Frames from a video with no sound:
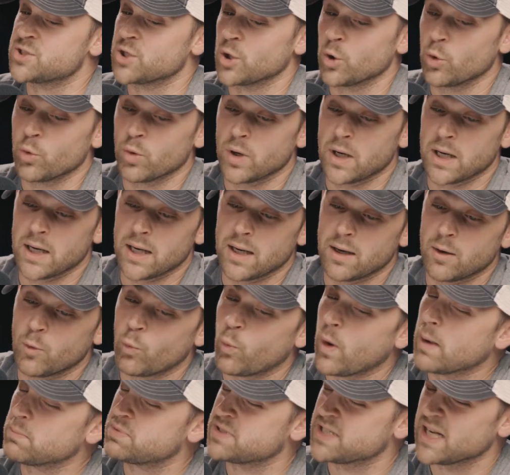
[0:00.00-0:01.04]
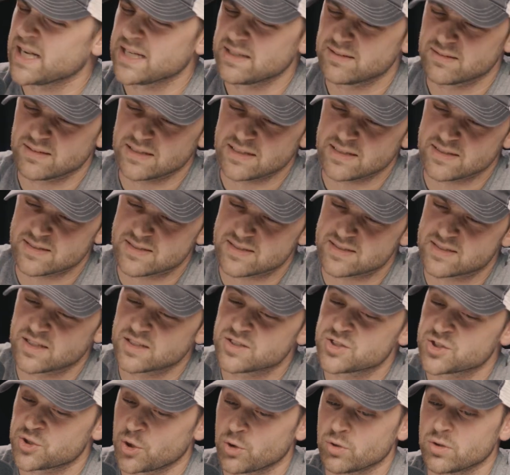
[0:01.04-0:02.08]
so website is
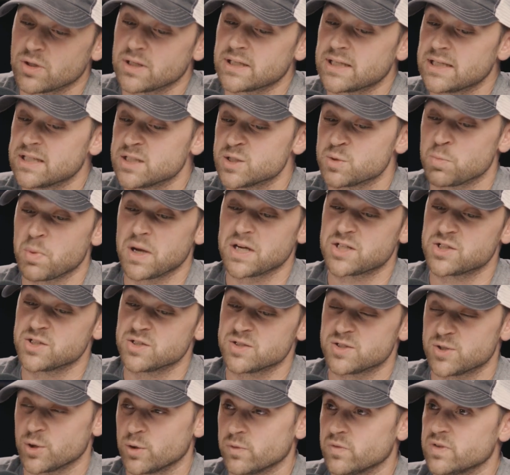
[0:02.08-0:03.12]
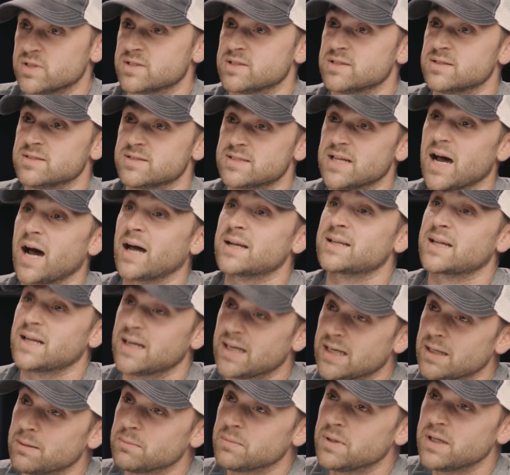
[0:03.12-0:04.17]

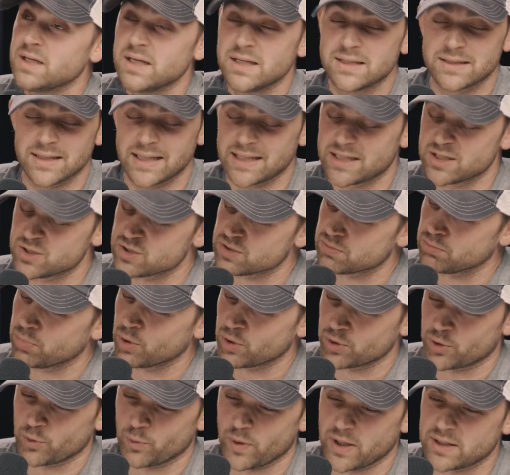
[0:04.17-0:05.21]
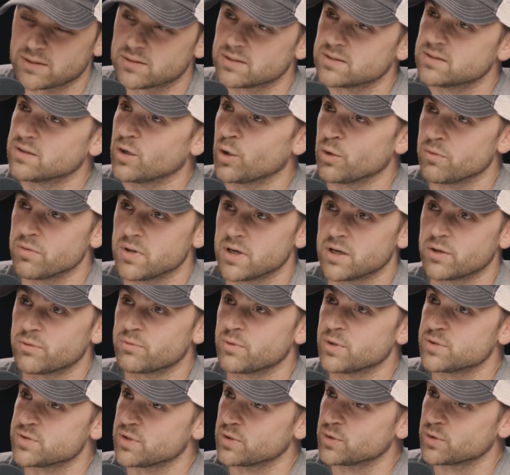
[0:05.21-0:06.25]
sterlinginspectionservices.com. They can just book directly on
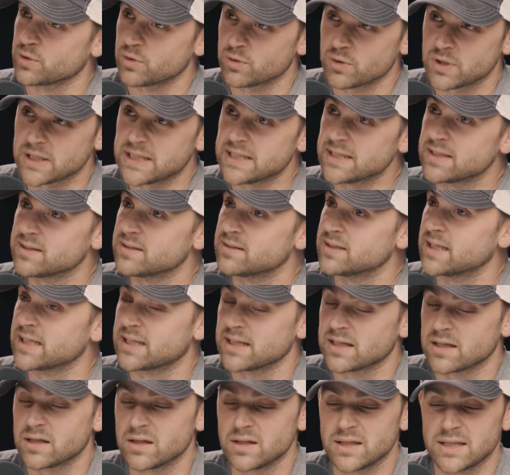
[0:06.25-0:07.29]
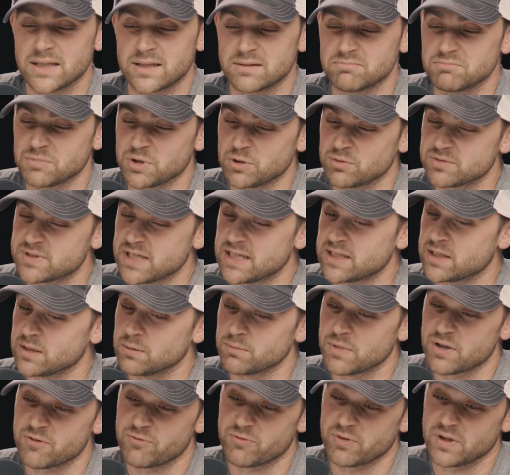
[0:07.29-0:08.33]
there. There's a little link they can click. It'll take
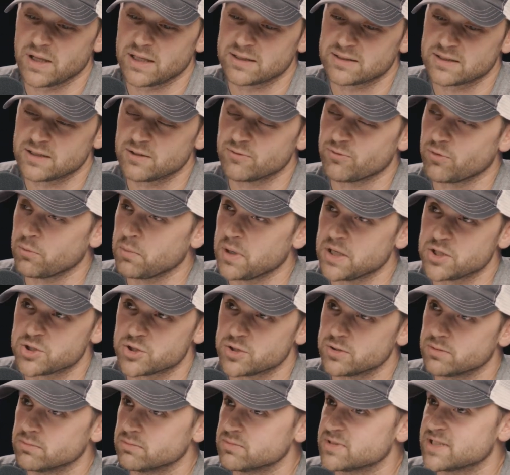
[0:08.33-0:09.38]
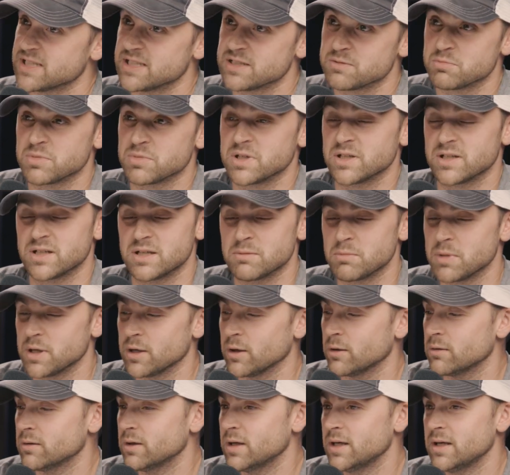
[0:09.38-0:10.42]
them. They fill out the information, sends me an
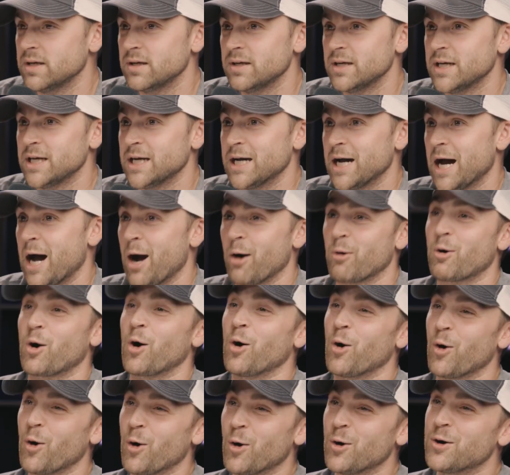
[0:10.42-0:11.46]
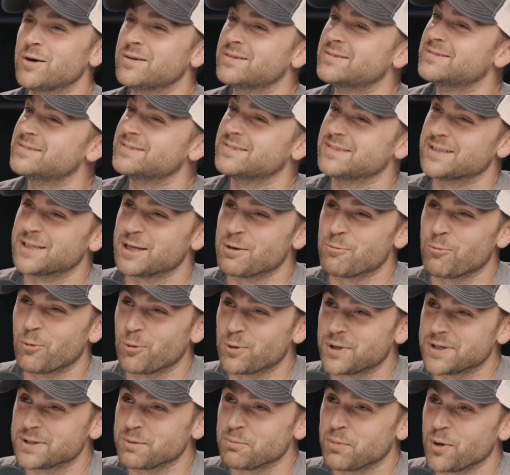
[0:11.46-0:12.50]
email. I'll call, and we'll
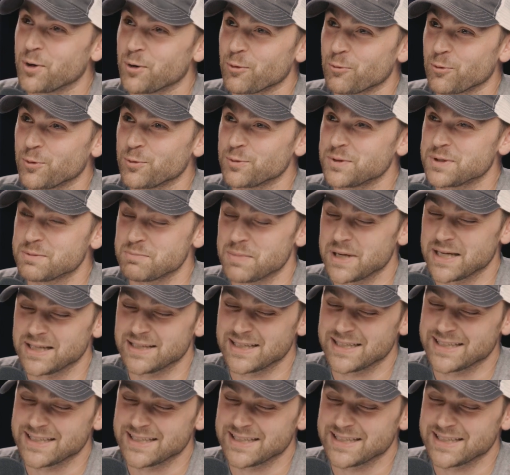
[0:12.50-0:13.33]
get the ball rolling, man.